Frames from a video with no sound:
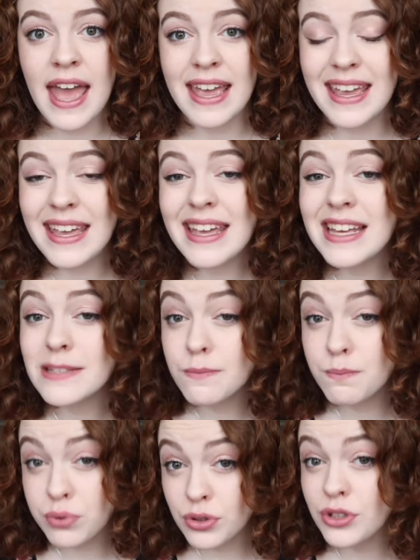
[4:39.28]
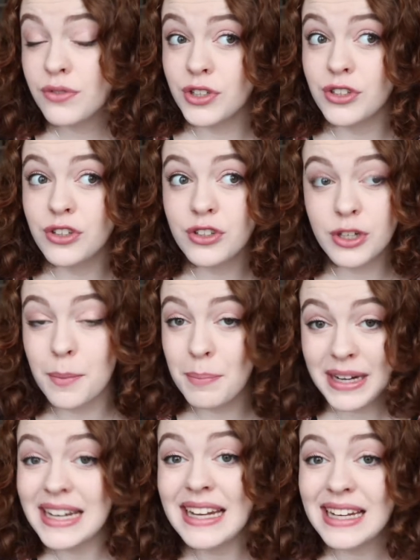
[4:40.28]
he is proven
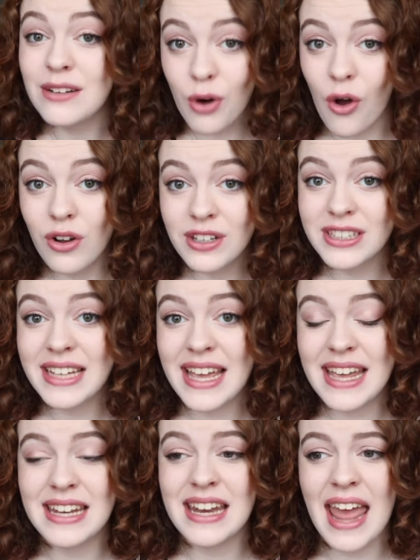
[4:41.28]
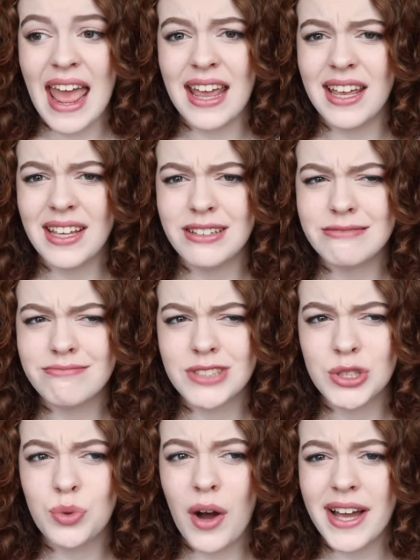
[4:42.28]
completely wrong in a
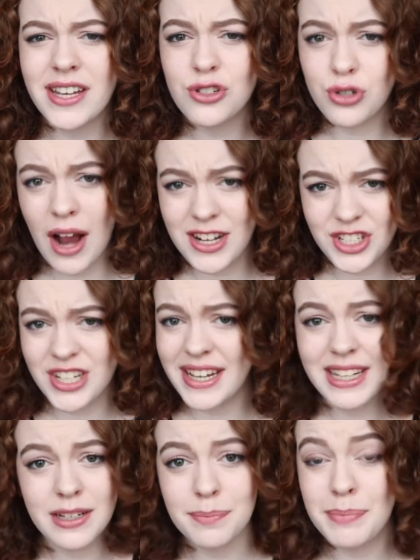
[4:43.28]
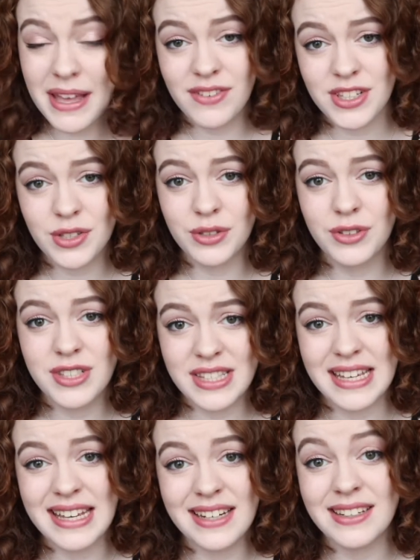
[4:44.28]
quite tragic, pivotal
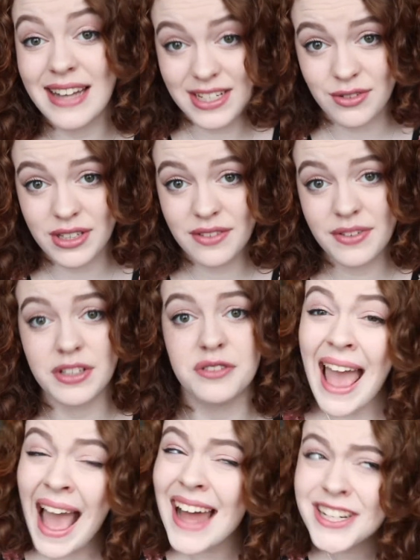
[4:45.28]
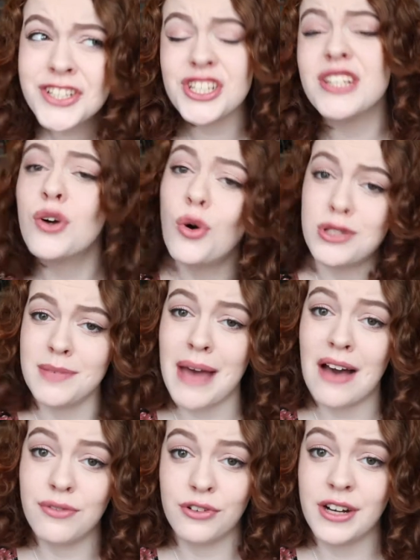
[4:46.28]
scene later in the film. And she calls him
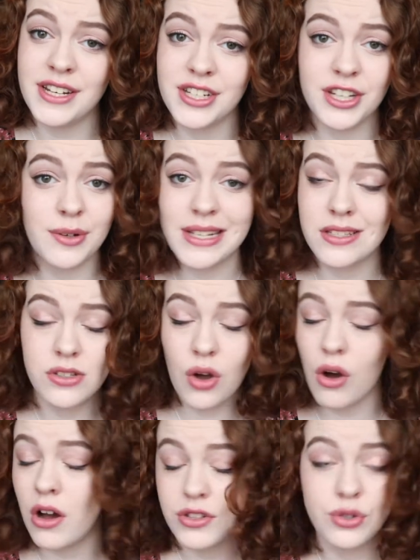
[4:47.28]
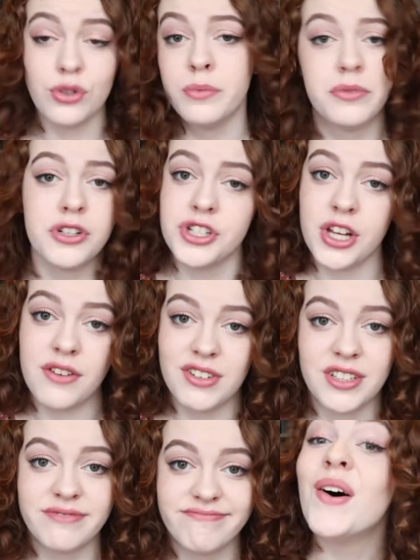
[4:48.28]
out for it too, it's not at all brushed
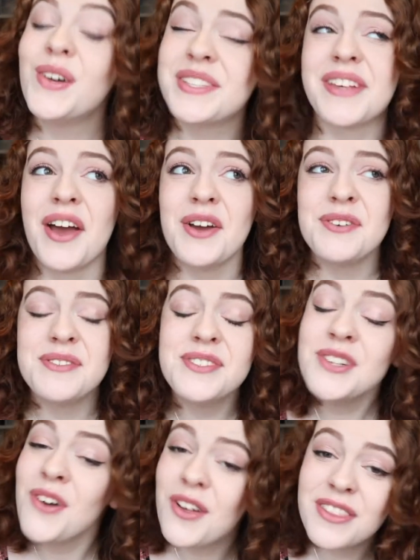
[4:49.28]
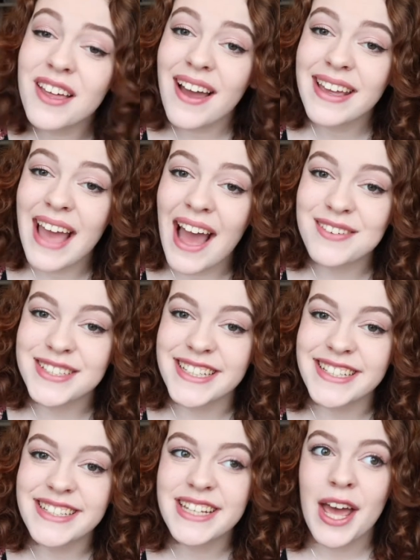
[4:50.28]
over. Also, not that I
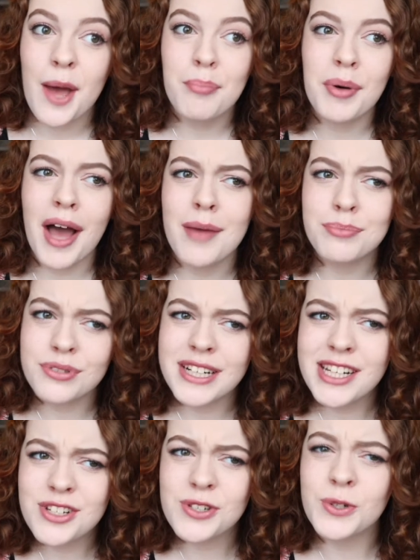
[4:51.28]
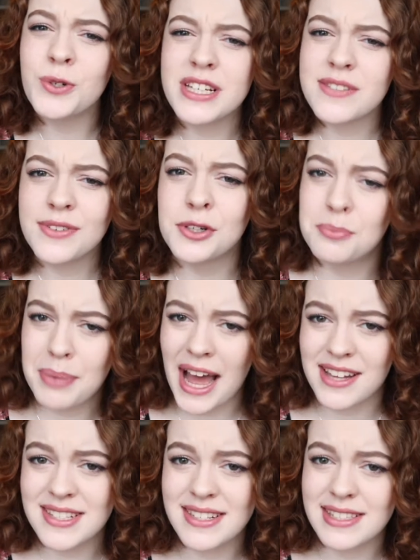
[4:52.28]
counted, but I'm pretty sure this film
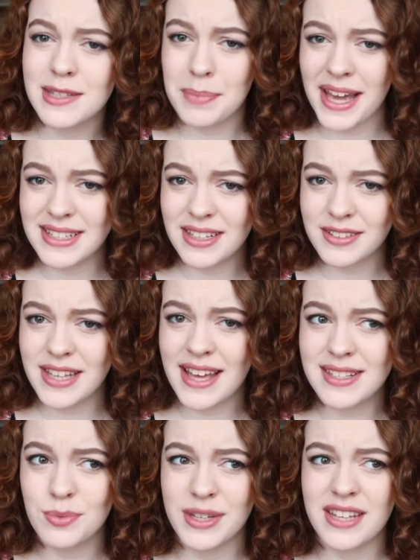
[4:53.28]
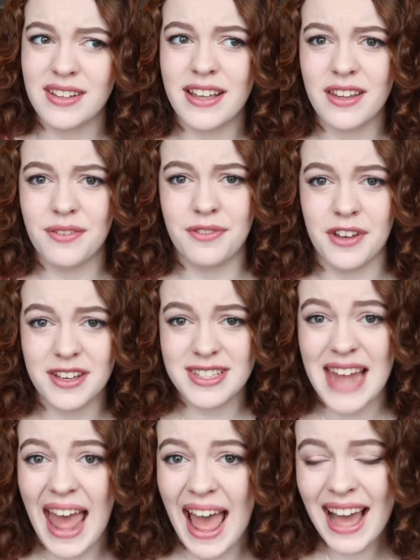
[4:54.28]
passes the Bechdel test within like the first
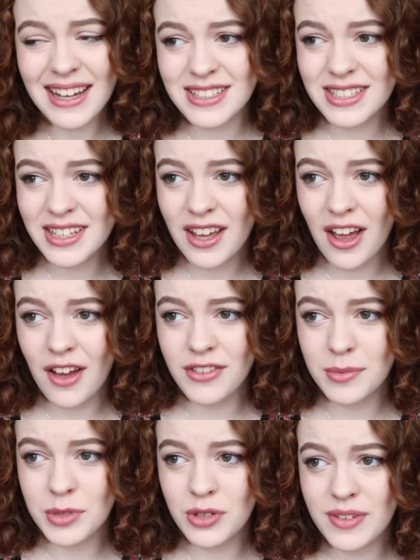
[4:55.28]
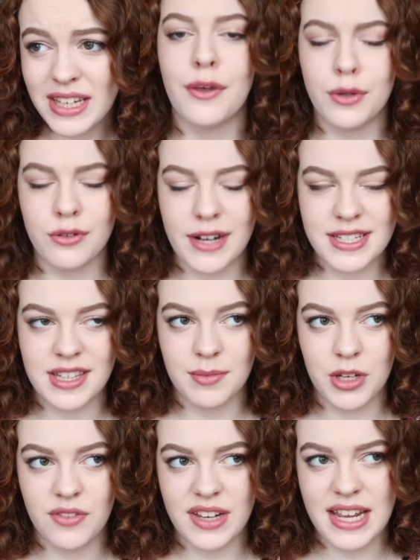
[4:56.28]
act of the movie, though the rest of the
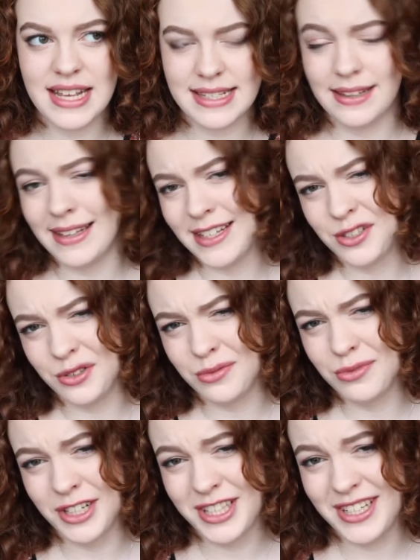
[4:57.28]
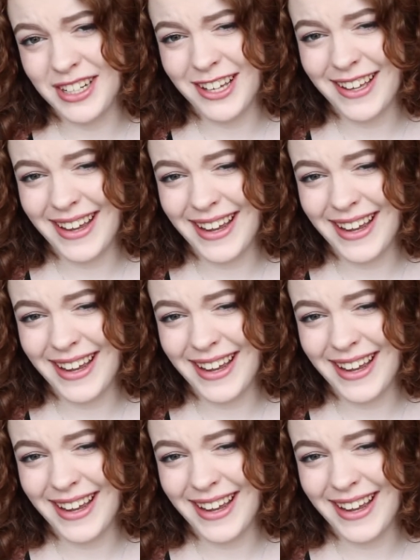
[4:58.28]
movie is a little rustier